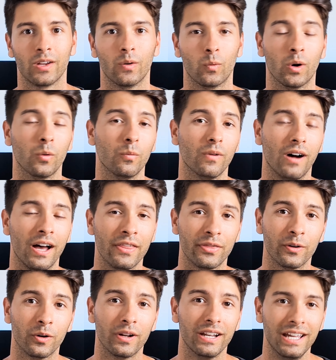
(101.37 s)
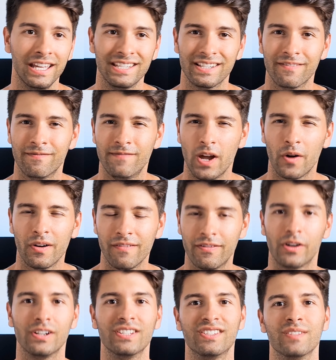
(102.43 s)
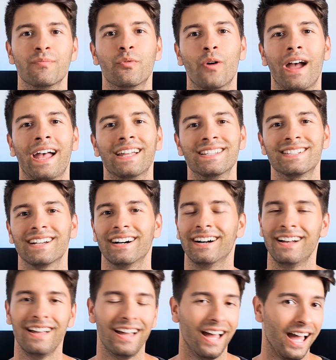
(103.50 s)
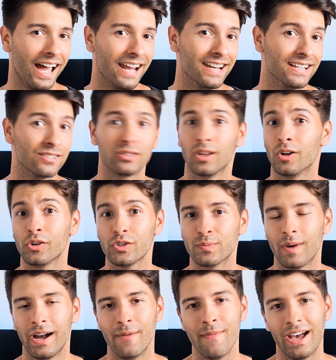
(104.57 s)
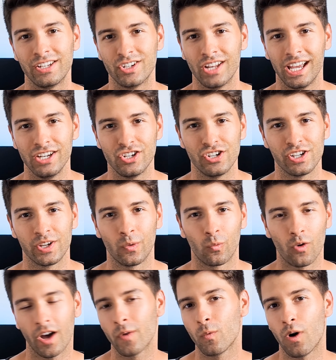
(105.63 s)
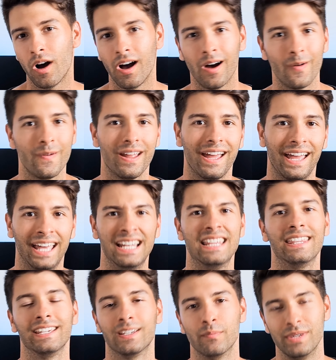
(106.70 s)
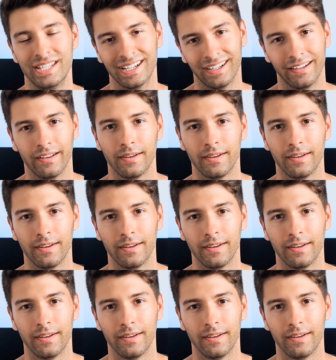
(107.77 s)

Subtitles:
Well, I thought it's a very, very simple answer, and as long as my imagination can run wild, anything can be done.